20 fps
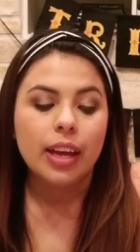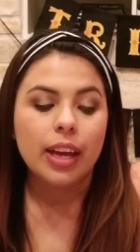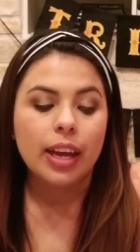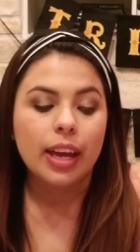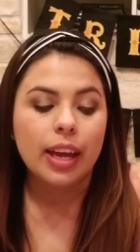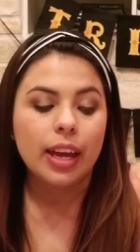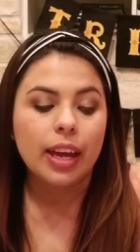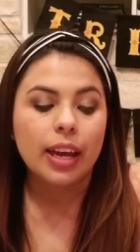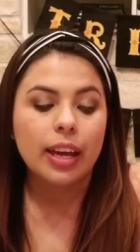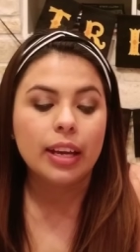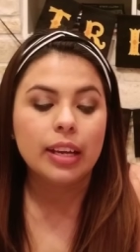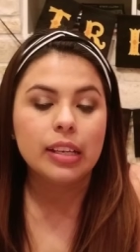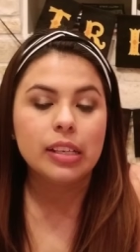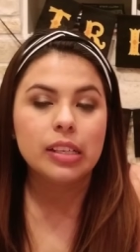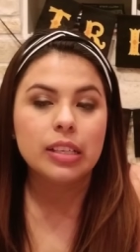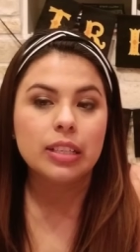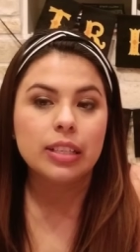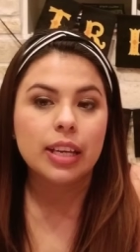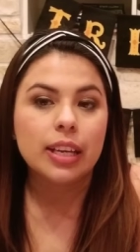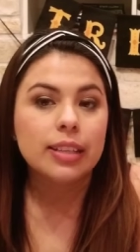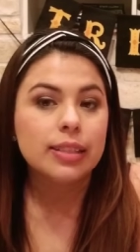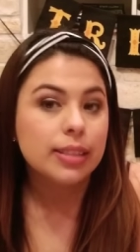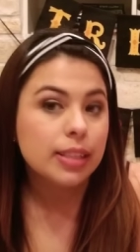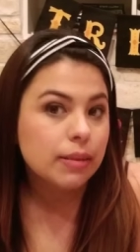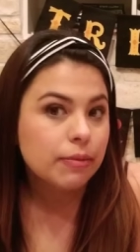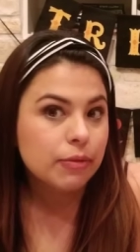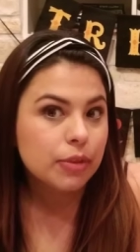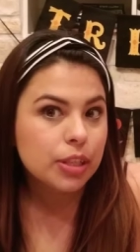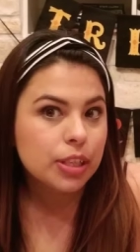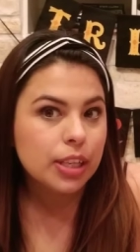And that's
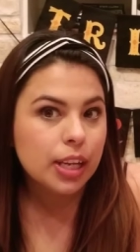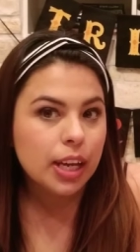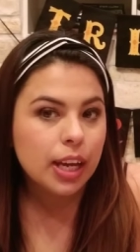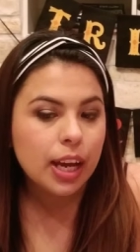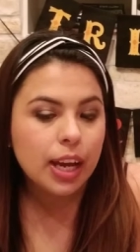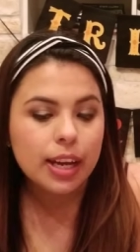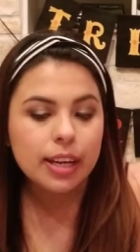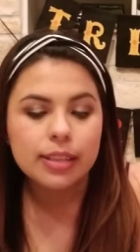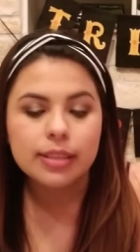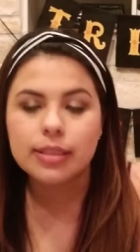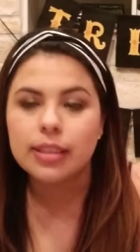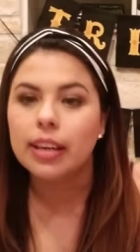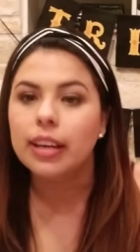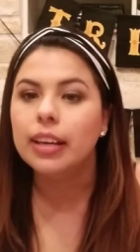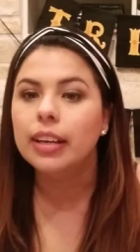it for today, guys.